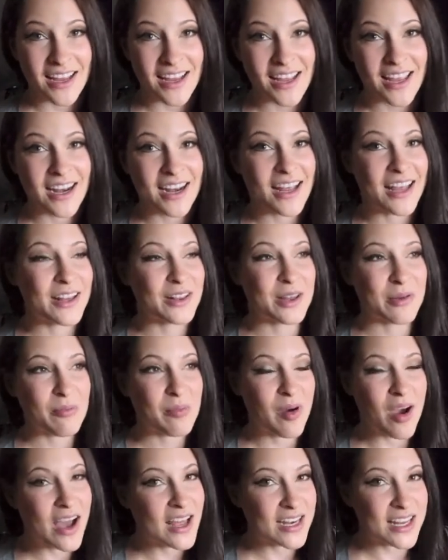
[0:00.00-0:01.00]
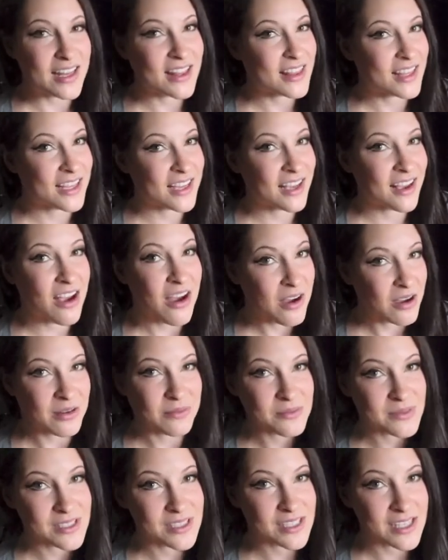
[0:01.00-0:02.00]
And the body thing
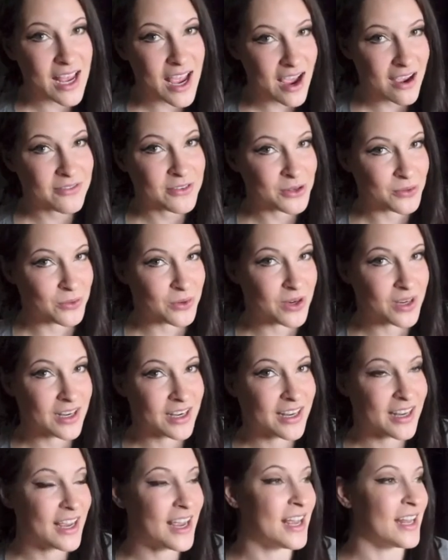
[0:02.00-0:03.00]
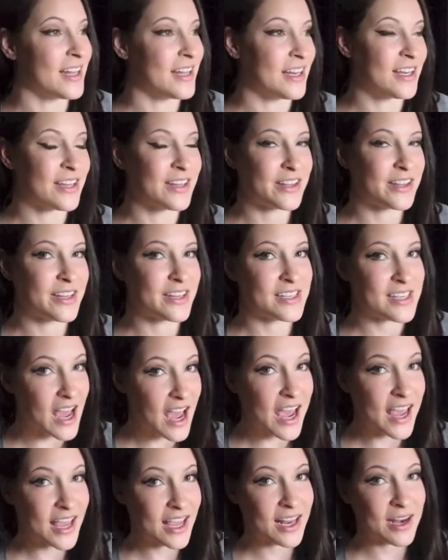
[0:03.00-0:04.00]
comes afterward, and the
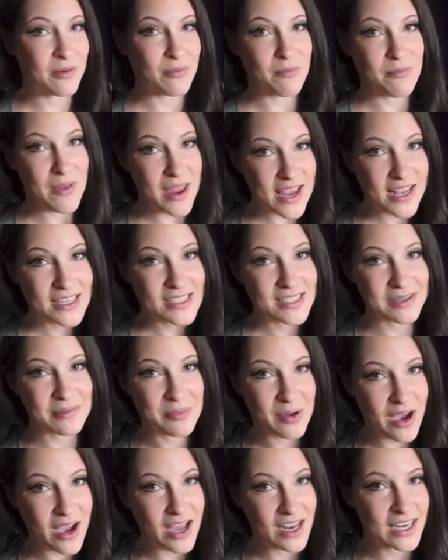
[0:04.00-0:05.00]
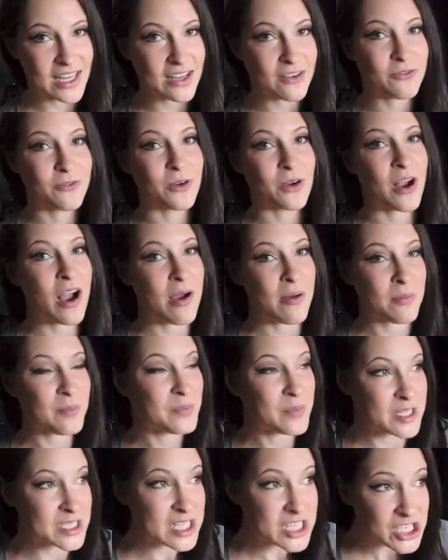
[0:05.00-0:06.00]
diet makes the body for
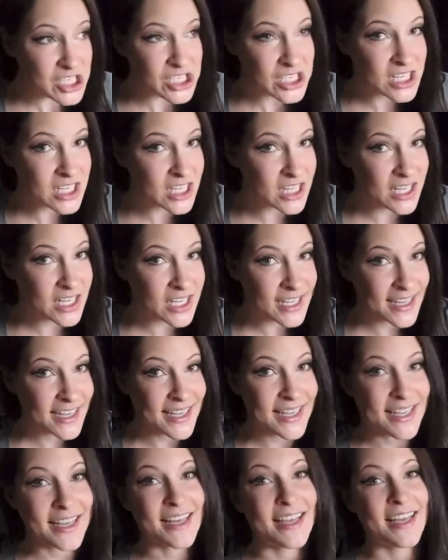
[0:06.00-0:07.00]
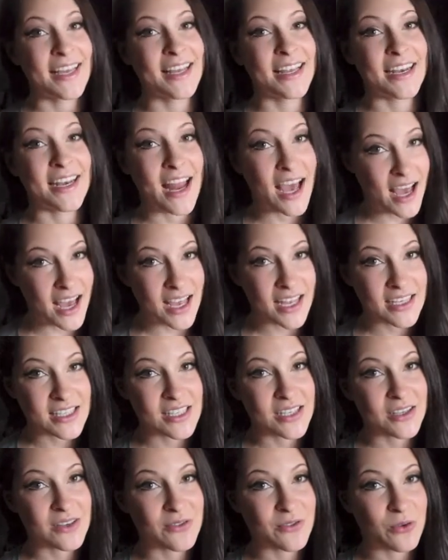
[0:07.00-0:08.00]
competition, not
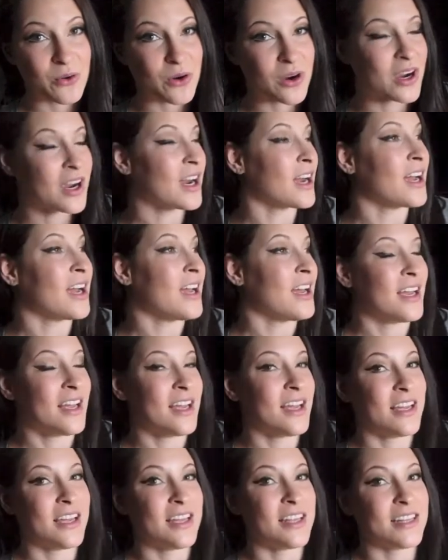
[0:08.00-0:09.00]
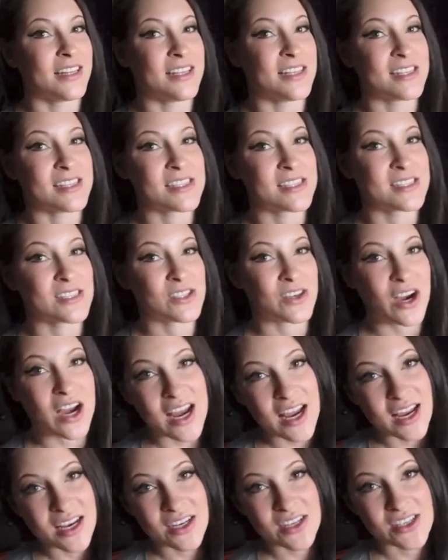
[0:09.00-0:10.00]
for this
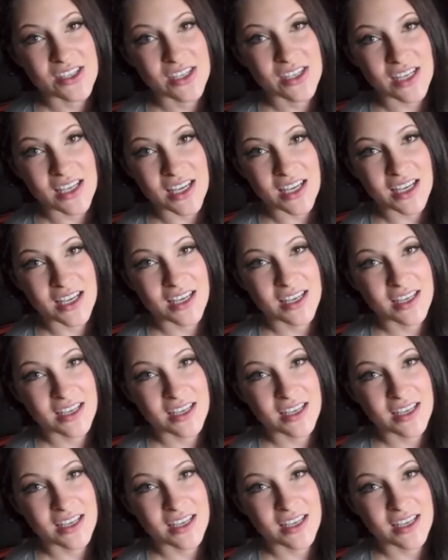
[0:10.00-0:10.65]
strange like